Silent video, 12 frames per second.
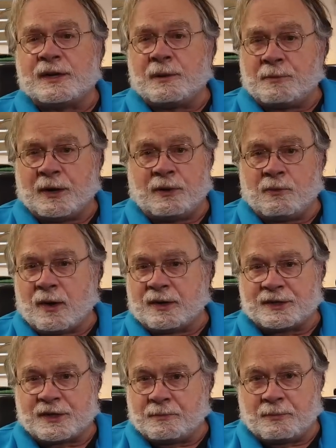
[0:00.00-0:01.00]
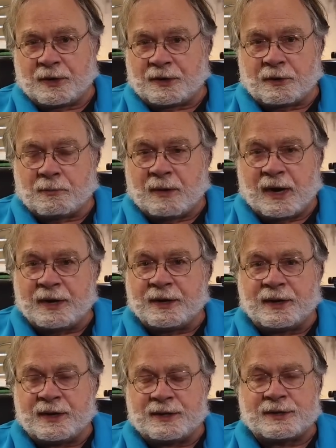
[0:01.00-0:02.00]
somebody wants to put their
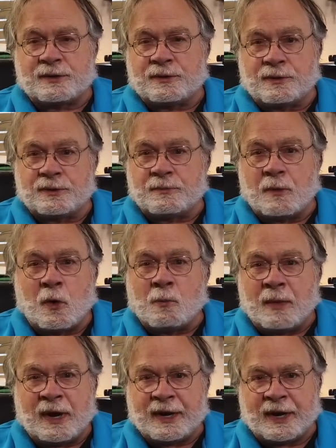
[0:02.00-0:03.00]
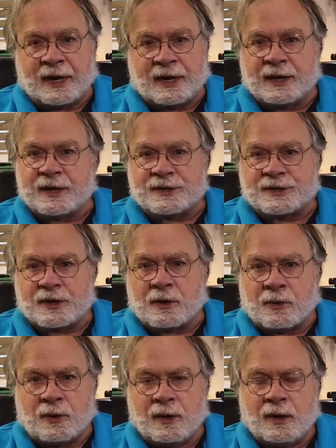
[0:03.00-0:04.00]
mind to this, is there's no money in it,
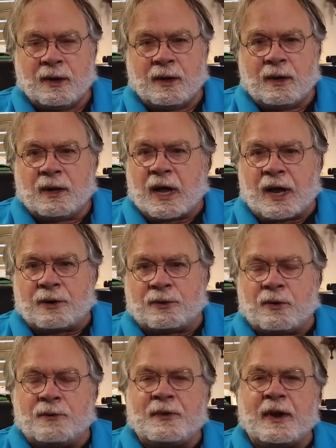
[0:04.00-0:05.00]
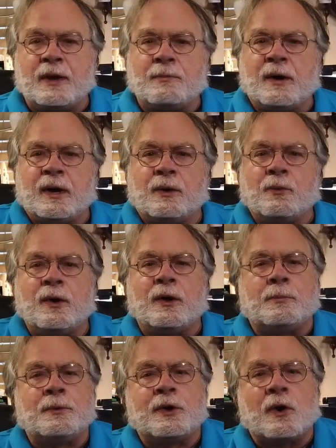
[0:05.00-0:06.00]
so I don't know if anybody
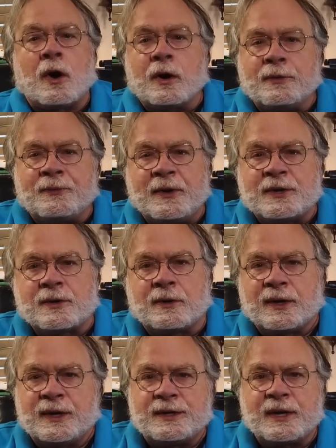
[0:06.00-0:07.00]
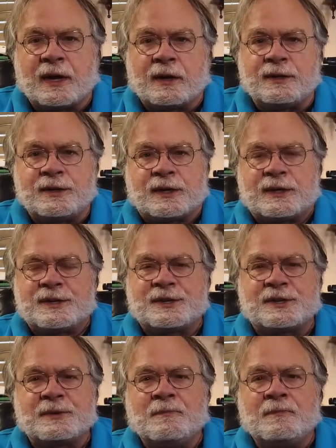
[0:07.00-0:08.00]
will, but artificial
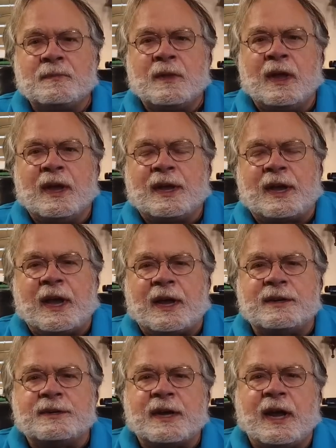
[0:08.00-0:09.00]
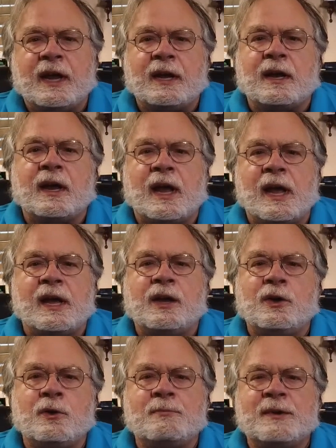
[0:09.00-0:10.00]
intelligence can take a
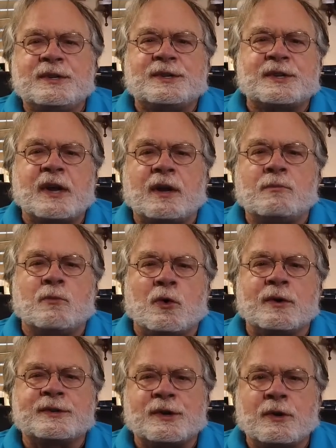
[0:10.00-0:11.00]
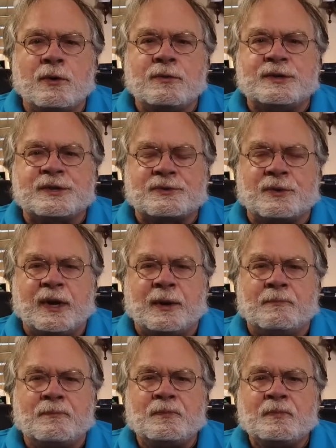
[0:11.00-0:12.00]
human sent Morse code
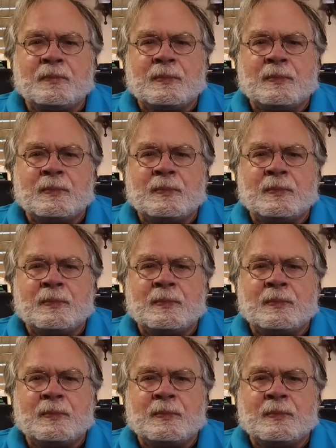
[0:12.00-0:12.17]
stream